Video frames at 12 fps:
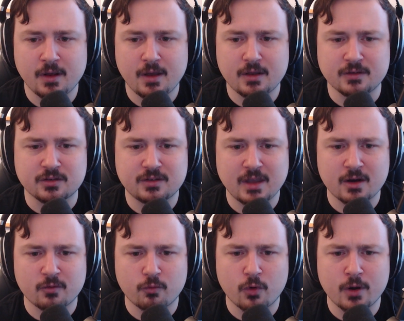instead
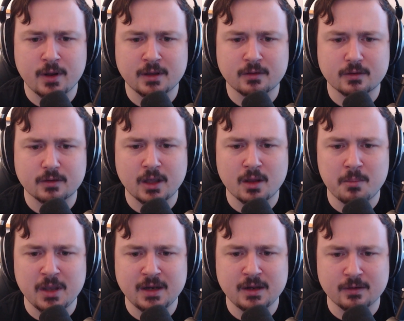of running it
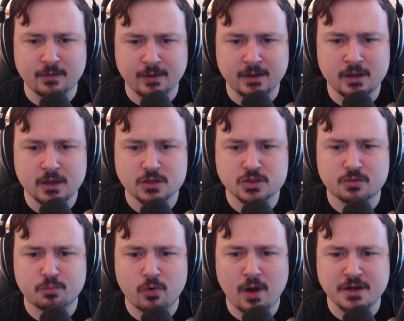immediately, just
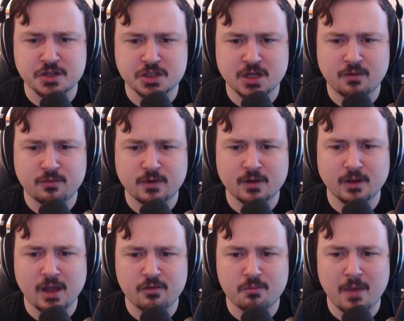press shift and
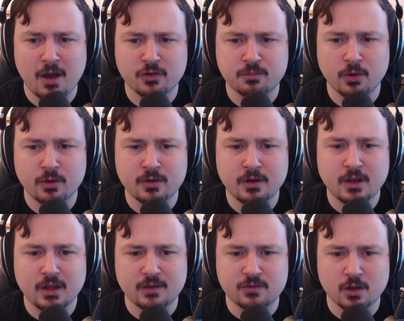left mouse button.
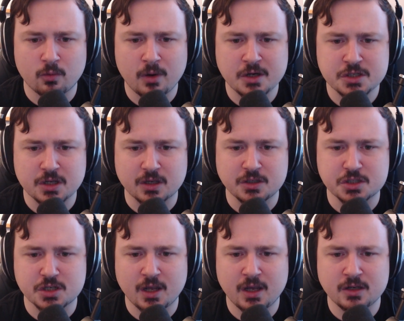If you wish, you can
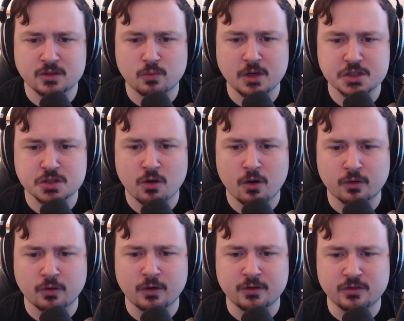change which
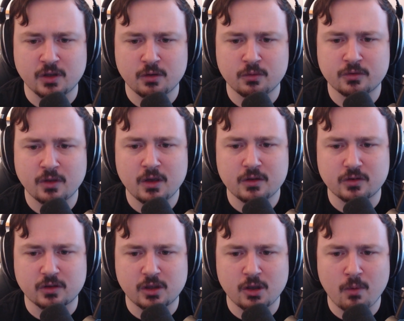shortcut is used to
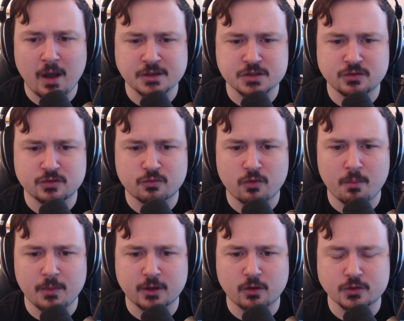queue actions from
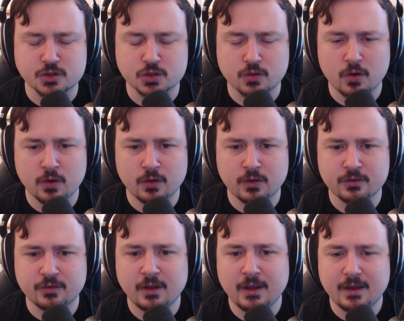the controls
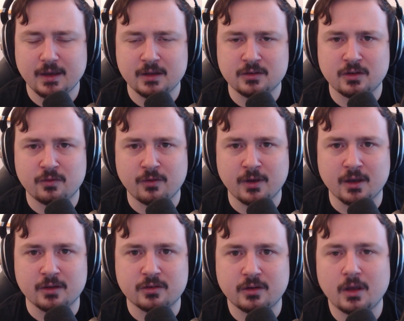
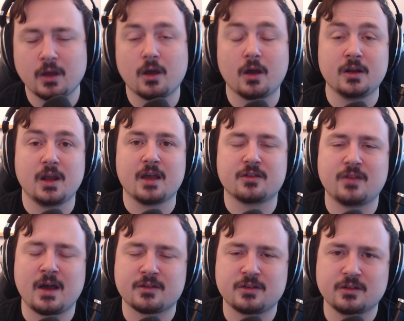interface. And yes,
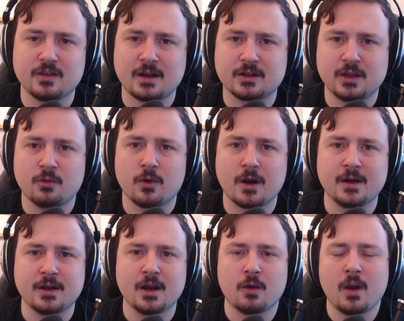that's exactly what I
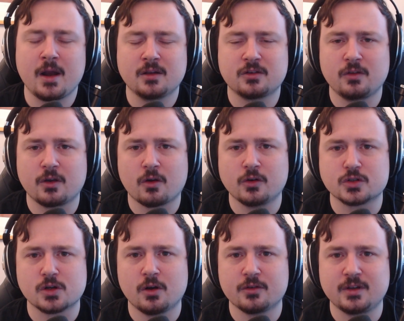did. I went into the
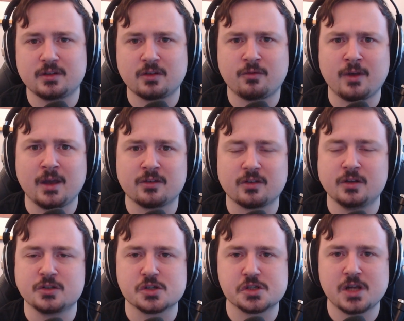controls interface and
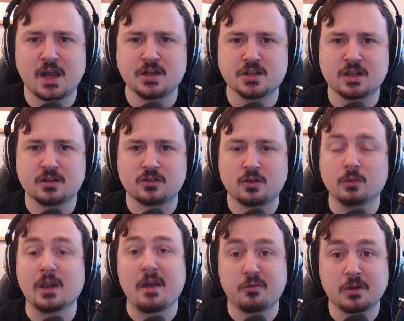just changed it to
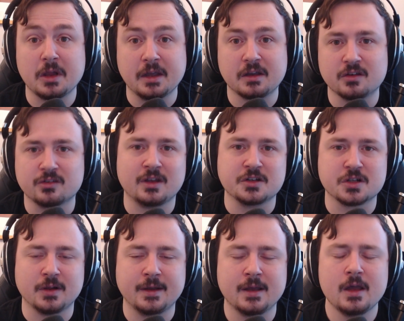left click,
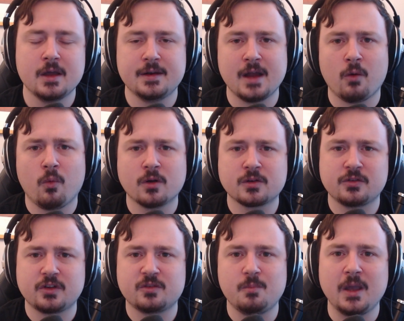essentially. Now, what does
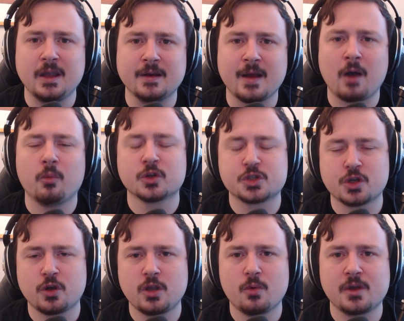this mean? I will show
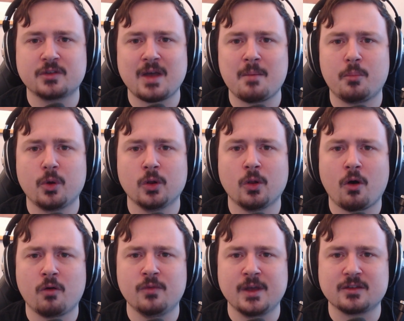you an example
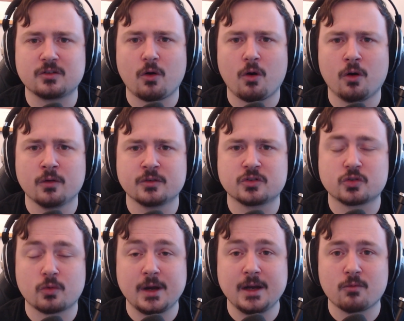of this on
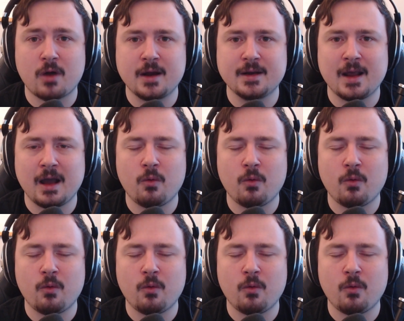screen right now